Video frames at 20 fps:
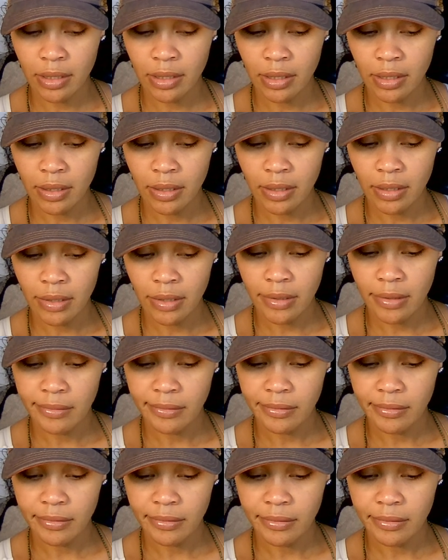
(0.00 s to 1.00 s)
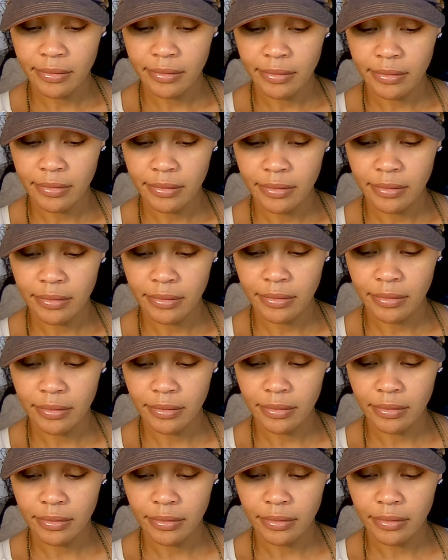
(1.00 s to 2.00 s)

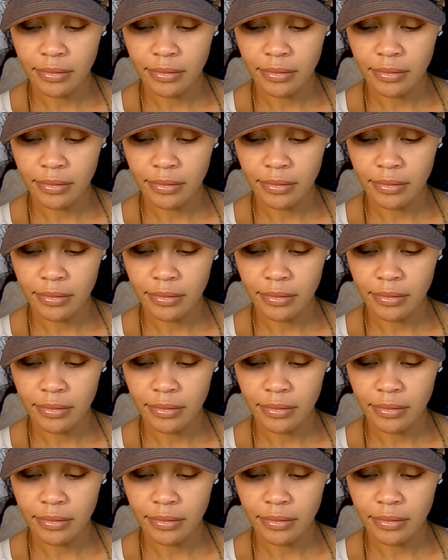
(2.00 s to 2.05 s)
(no one is talking)